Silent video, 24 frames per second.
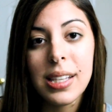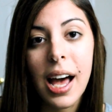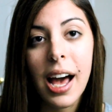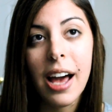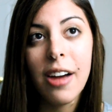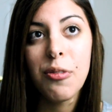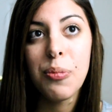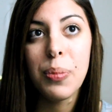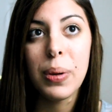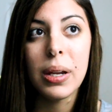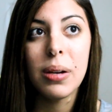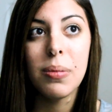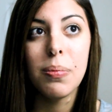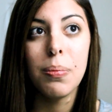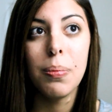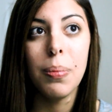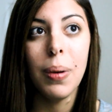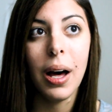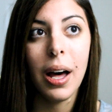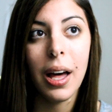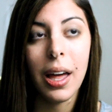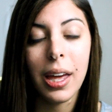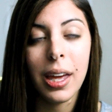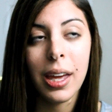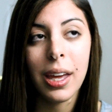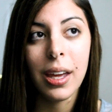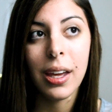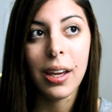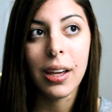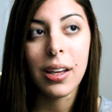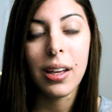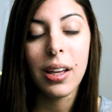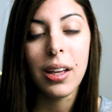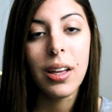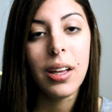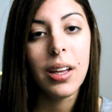I've been
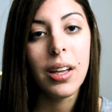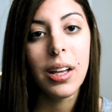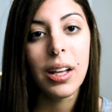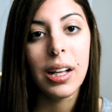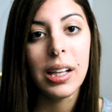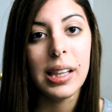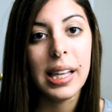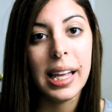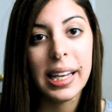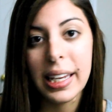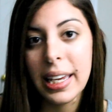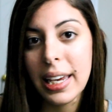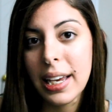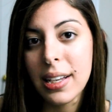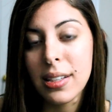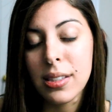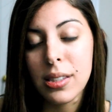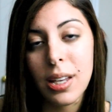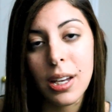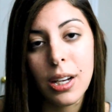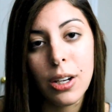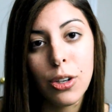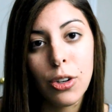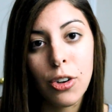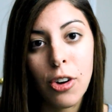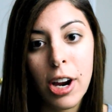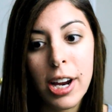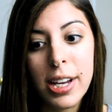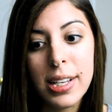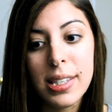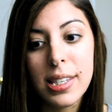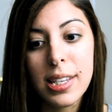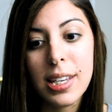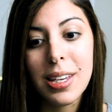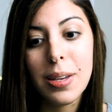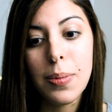buying leggings like
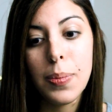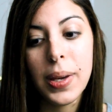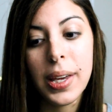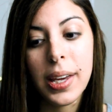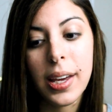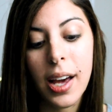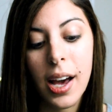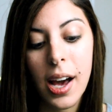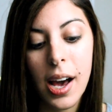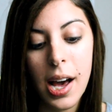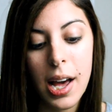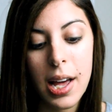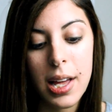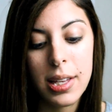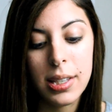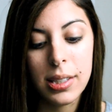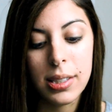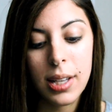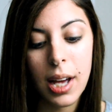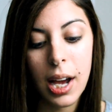crazy because